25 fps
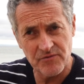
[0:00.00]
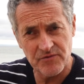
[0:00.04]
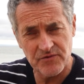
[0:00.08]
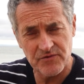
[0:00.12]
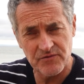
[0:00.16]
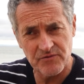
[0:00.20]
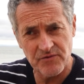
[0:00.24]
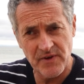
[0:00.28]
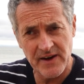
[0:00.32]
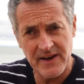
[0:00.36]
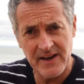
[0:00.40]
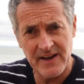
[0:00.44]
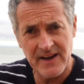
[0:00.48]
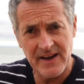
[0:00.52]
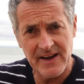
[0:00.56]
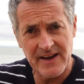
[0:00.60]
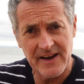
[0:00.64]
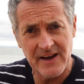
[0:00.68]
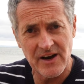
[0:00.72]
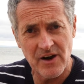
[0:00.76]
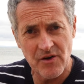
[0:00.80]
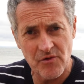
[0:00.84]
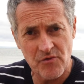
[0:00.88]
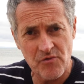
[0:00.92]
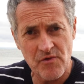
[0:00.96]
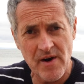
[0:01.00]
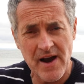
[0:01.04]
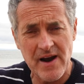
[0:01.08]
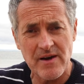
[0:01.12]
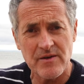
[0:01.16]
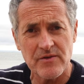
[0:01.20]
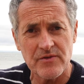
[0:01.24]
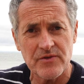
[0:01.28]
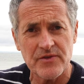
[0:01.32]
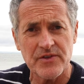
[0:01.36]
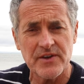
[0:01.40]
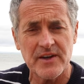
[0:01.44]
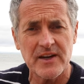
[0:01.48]
ring gear
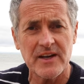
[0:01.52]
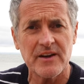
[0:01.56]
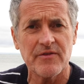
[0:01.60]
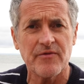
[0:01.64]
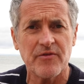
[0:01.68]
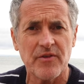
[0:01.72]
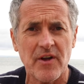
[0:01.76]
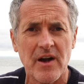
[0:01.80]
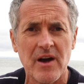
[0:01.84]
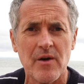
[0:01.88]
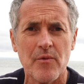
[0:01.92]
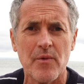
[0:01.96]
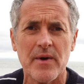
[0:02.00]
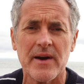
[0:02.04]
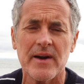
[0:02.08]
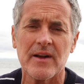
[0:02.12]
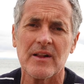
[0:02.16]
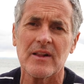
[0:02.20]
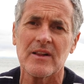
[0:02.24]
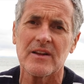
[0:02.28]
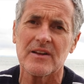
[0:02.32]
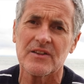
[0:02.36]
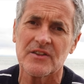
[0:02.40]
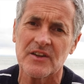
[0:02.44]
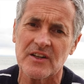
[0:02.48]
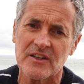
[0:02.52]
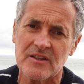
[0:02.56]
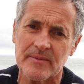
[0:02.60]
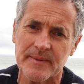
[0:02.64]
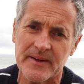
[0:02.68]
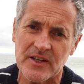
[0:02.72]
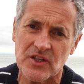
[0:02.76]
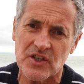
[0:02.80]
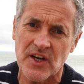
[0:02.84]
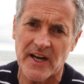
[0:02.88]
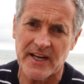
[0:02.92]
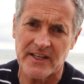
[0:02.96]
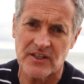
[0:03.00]
around the flywheel needs to be
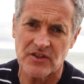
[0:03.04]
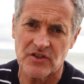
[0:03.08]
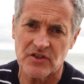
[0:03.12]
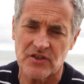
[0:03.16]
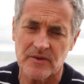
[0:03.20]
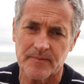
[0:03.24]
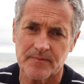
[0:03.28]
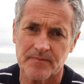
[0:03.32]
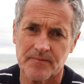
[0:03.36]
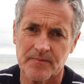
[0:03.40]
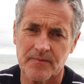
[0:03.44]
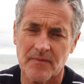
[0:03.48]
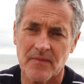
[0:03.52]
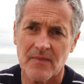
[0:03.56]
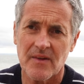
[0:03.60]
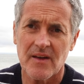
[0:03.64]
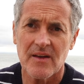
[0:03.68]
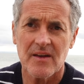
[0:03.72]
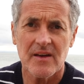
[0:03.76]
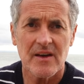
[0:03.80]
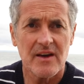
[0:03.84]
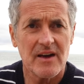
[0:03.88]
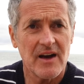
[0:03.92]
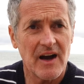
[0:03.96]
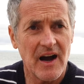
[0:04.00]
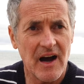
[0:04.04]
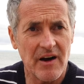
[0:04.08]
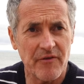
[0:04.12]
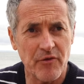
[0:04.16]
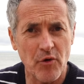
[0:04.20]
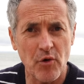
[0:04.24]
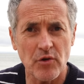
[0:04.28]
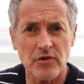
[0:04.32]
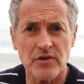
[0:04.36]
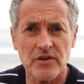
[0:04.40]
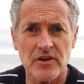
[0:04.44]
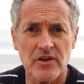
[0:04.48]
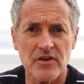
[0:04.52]
changed. I've
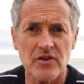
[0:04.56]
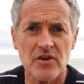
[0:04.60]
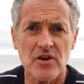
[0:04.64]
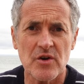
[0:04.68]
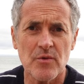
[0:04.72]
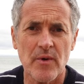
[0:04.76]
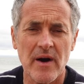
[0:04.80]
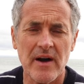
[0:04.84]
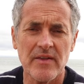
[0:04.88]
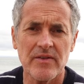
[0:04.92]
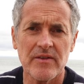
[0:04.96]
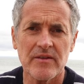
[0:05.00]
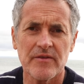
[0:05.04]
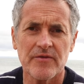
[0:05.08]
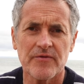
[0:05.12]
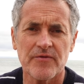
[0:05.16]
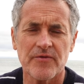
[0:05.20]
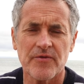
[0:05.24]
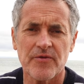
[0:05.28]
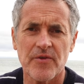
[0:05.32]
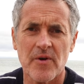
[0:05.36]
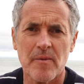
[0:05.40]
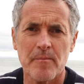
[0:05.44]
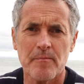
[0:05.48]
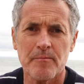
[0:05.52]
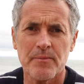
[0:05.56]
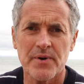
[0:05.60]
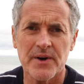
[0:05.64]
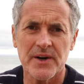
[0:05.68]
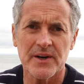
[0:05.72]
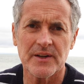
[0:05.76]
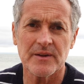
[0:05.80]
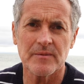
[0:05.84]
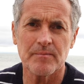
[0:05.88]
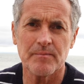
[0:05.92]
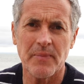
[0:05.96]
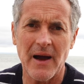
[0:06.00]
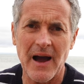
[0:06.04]
ordered a new one from
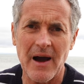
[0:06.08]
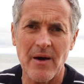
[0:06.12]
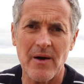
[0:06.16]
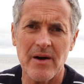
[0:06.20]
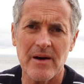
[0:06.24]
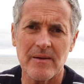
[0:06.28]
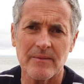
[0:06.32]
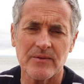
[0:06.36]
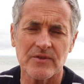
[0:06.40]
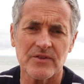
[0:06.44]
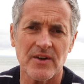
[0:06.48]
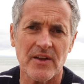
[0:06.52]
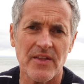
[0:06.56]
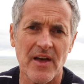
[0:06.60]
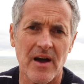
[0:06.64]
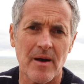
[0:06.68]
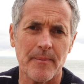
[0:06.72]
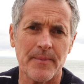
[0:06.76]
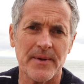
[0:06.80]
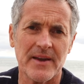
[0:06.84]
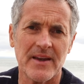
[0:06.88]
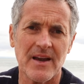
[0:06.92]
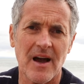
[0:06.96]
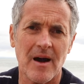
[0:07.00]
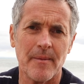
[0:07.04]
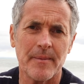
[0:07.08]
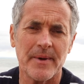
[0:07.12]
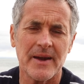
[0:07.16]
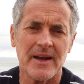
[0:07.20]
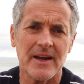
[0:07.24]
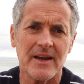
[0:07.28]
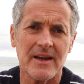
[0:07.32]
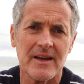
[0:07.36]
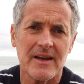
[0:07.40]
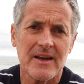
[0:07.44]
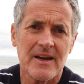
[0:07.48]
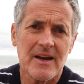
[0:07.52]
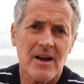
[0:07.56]
Burton Power, so that'll be
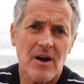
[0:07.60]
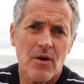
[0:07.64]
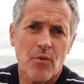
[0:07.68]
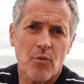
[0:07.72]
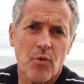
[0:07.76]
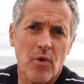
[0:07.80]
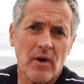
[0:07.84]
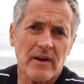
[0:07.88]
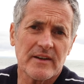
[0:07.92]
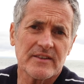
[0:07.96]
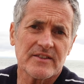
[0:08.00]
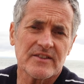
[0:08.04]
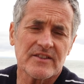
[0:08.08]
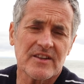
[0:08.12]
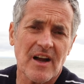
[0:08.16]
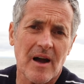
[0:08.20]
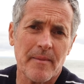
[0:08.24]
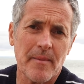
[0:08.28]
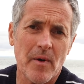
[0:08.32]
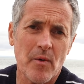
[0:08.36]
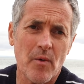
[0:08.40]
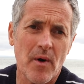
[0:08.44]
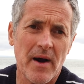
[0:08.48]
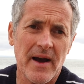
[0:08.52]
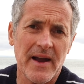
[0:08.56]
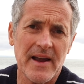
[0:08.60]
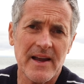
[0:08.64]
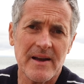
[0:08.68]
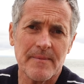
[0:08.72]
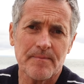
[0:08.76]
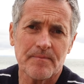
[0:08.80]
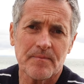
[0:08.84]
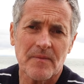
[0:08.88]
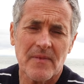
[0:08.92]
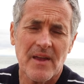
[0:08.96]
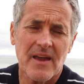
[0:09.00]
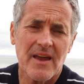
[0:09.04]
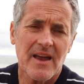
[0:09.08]
coming whilst I'm away,
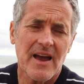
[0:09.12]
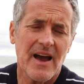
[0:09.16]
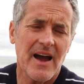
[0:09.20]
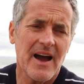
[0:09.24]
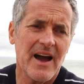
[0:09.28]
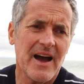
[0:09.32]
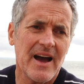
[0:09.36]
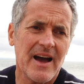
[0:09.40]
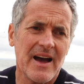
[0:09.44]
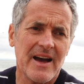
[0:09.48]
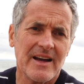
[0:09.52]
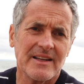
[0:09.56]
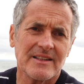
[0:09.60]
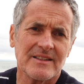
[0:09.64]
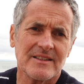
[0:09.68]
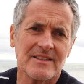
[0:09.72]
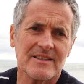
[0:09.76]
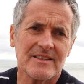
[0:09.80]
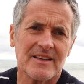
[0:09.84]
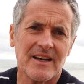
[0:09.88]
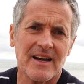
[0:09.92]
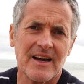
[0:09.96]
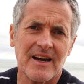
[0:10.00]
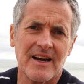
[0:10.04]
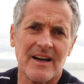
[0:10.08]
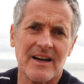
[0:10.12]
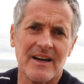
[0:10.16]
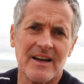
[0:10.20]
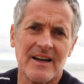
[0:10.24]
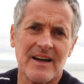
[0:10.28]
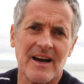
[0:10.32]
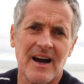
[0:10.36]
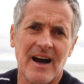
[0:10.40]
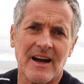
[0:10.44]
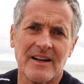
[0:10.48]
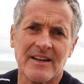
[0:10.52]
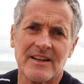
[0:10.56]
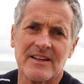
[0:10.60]
and
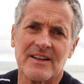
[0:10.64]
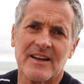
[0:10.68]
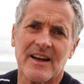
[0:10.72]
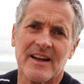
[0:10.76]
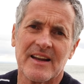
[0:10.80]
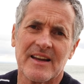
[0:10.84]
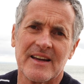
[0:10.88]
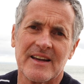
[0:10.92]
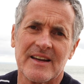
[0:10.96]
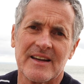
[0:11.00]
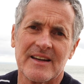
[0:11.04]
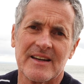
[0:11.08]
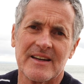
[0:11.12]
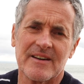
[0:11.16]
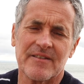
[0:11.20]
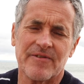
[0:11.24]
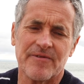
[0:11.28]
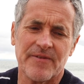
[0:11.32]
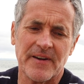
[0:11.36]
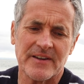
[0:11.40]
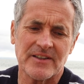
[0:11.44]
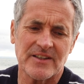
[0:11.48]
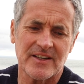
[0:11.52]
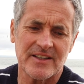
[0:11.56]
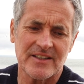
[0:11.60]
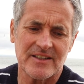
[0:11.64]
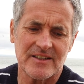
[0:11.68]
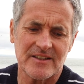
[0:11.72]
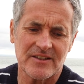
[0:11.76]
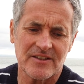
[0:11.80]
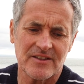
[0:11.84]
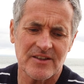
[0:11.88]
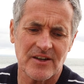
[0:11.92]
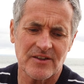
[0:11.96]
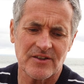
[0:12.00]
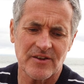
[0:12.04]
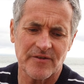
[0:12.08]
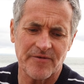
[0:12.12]
I need to get it fitted.
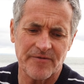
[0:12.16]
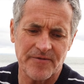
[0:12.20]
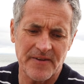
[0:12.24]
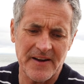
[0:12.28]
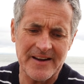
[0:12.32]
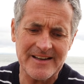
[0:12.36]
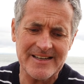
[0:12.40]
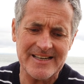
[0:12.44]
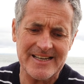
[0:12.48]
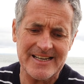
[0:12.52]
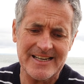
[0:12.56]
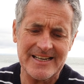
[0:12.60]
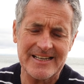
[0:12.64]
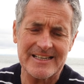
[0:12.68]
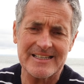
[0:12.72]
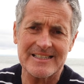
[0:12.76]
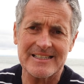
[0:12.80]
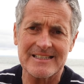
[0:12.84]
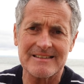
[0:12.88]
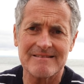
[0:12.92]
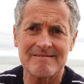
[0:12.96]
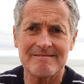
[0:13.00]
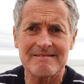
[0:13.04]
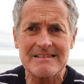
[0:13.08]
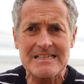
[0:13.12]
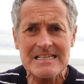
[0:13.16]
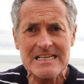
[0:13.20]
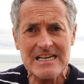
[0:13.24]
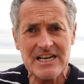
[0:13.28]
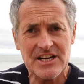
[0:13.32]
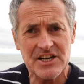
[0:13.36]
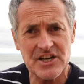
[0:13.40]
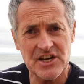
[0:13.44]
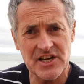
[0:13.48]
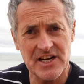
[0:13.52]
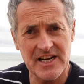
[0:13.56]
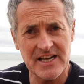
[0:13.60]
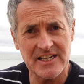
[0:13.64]
So to fit it,
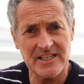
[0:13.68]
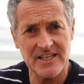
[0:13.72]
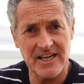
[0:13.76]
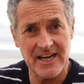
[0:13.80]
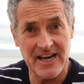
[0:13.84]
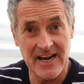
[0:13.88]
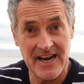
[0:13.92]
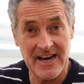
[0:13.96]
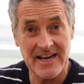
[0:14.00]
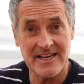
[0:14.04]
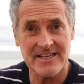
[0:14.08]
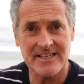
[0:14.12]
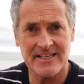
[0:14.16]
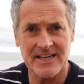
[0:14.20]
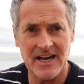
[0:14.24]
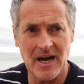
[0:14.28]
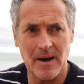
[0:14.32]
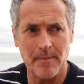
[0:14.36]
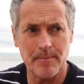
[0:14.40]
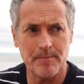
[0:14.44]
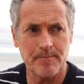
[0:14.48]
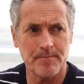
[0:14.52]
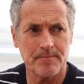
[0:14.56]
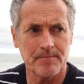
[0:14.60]
you need to heat it up.